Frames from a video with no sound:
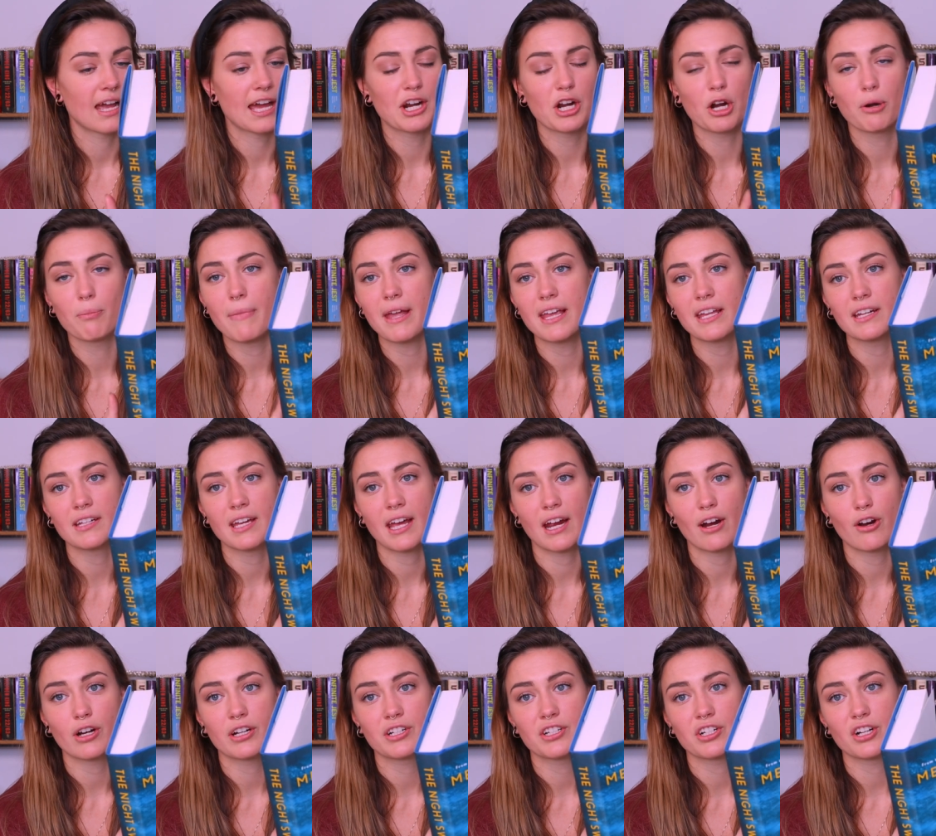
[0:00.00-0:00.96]
And our main
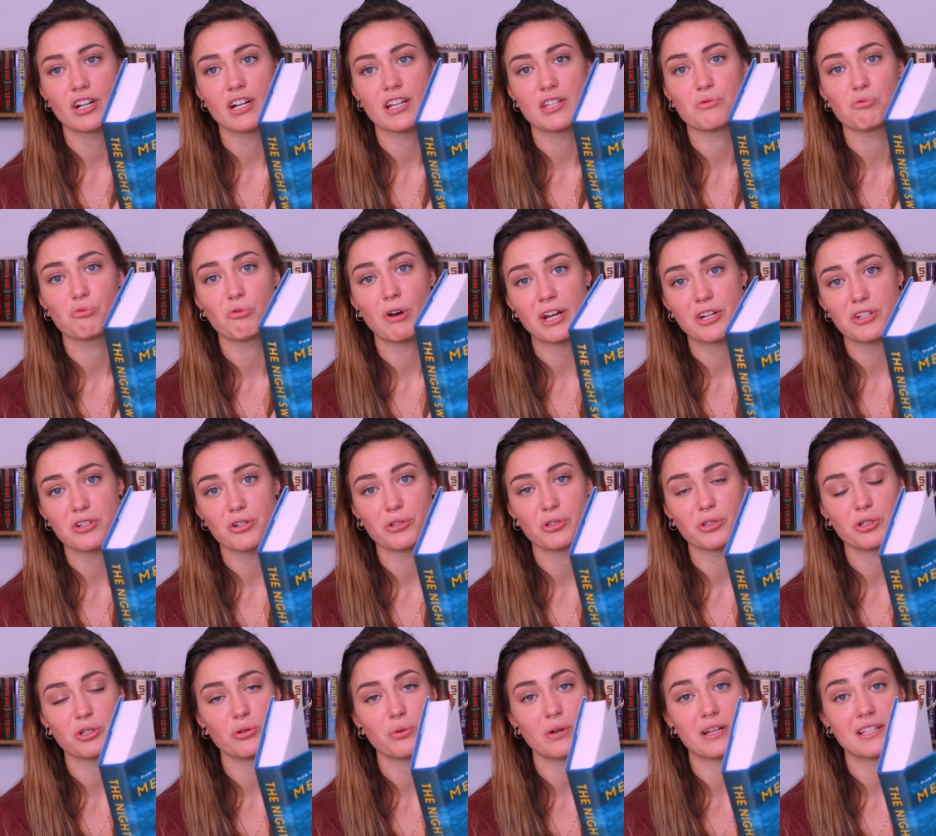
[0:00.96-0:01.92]
character is
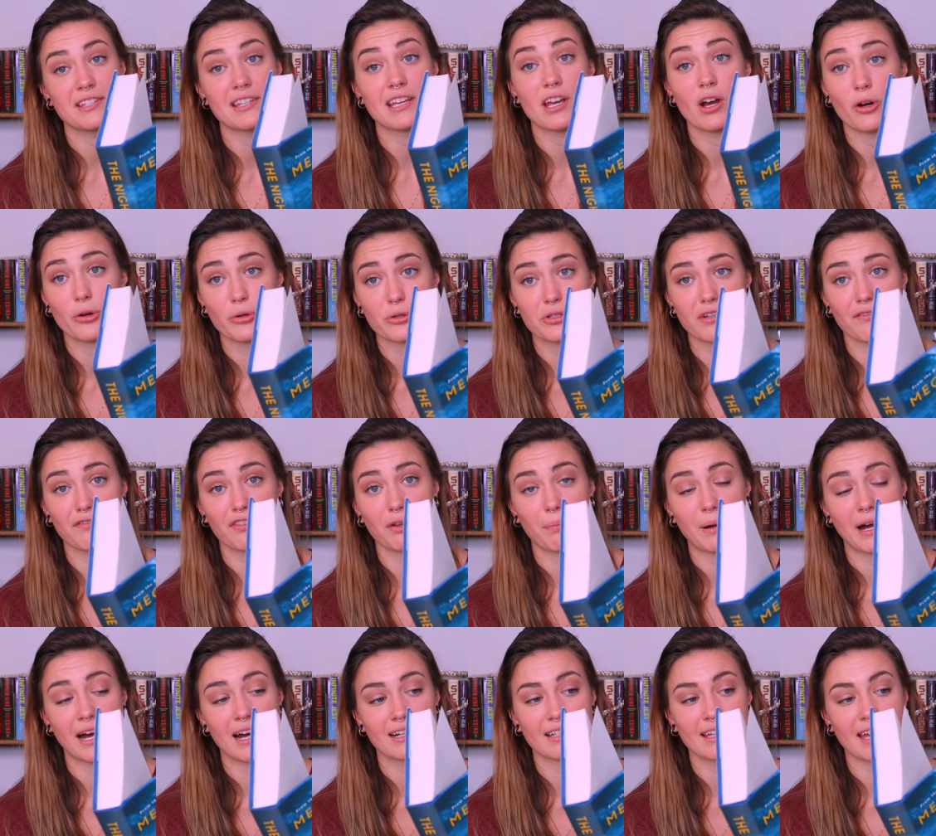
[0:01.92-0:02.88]
Rachel, who is the host of the
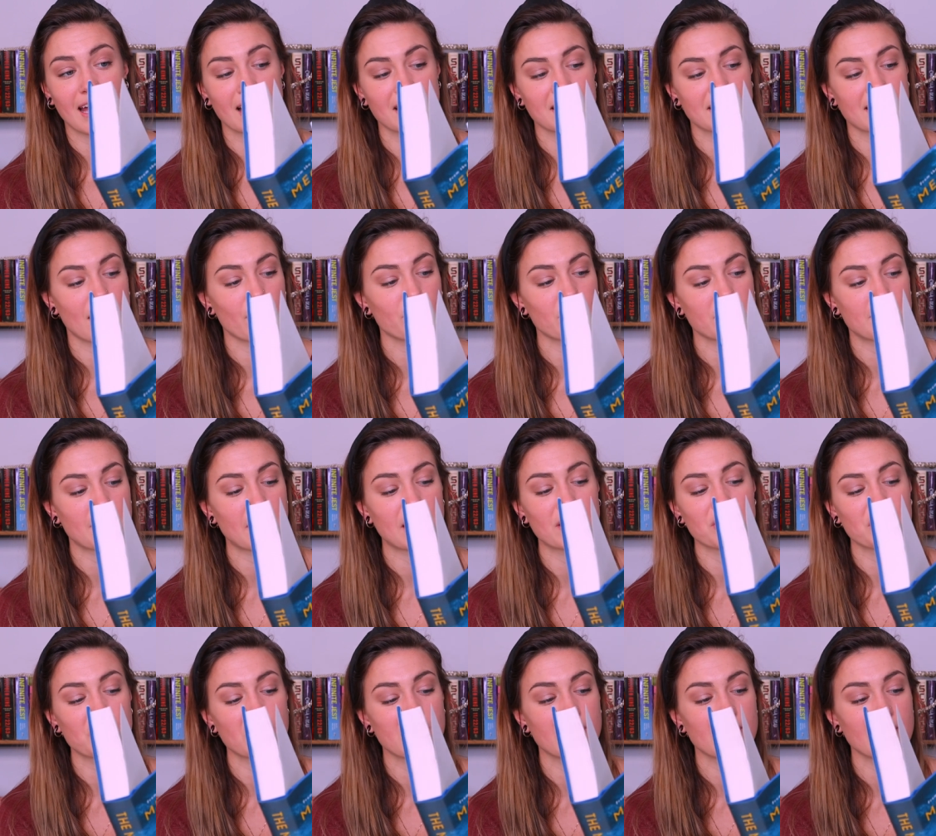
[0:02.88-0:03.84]
podcast that was
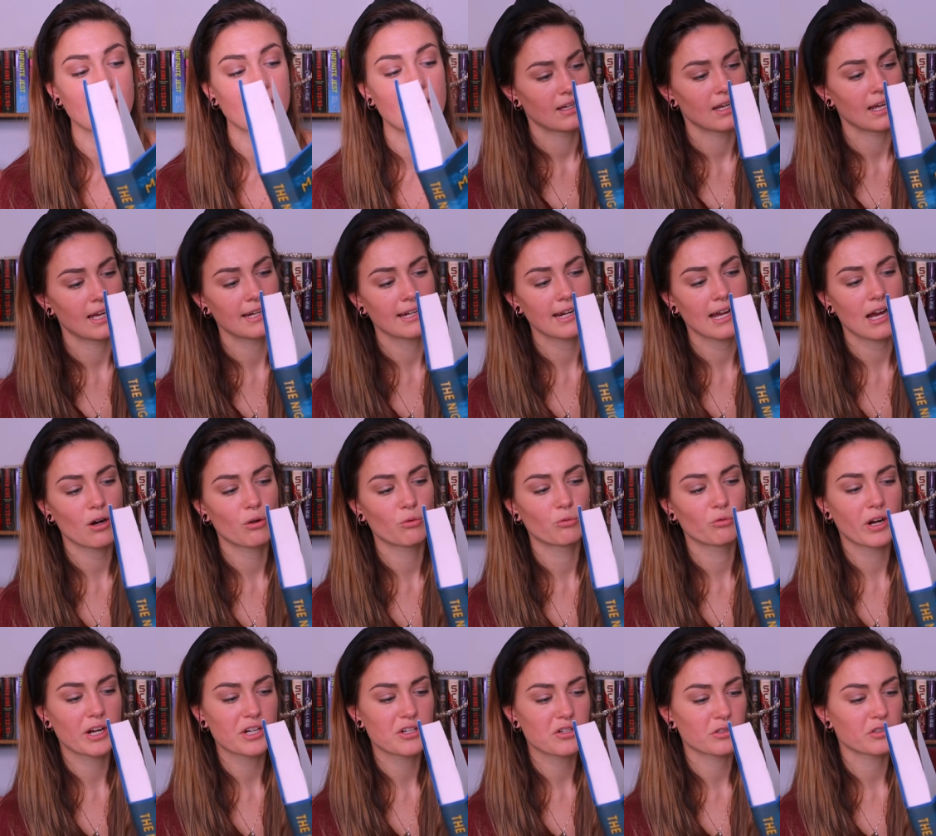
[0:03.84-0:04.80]
mentioned. And now
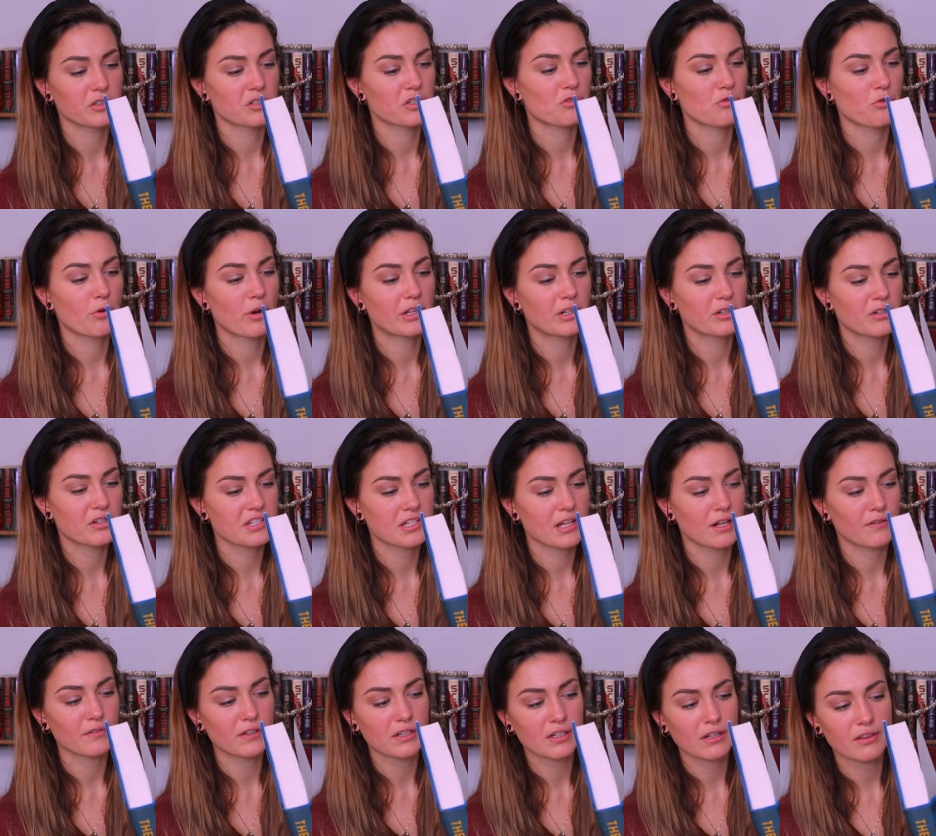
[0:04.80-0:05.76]
Rachel is throwing
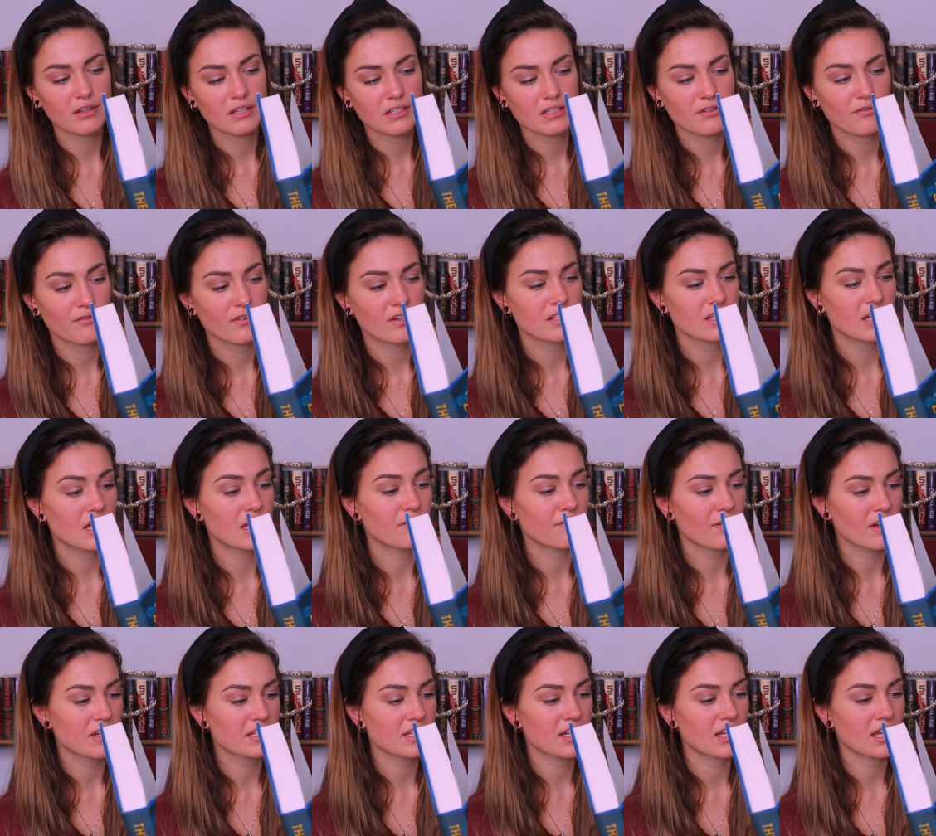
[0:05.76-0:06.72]
herself into this
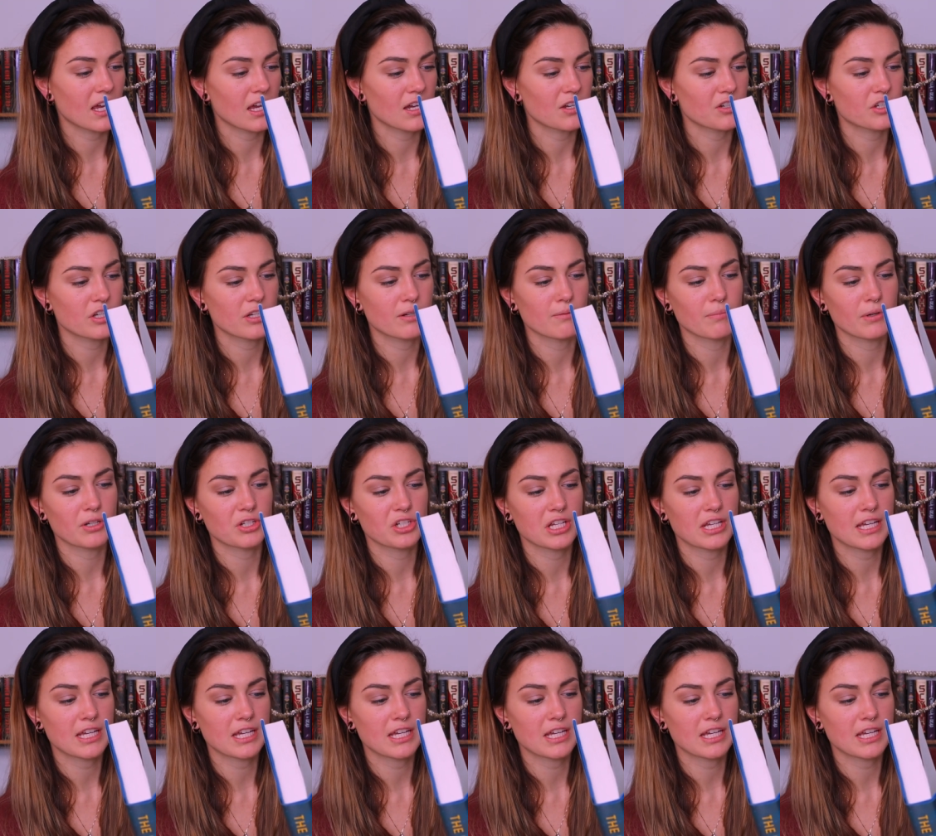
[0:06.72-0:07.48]
investigation, but she